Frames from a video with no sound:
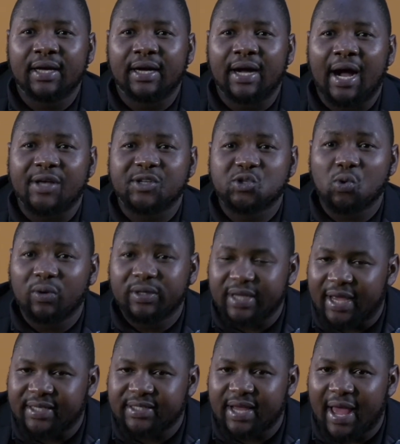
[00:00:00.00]

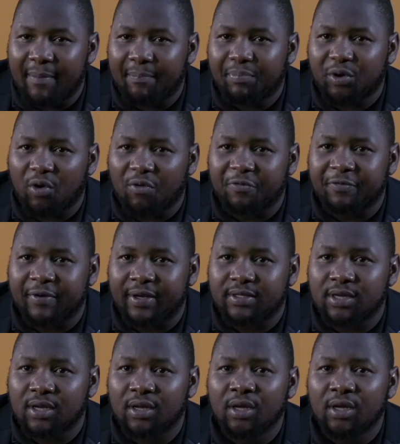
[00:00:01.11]
a profit.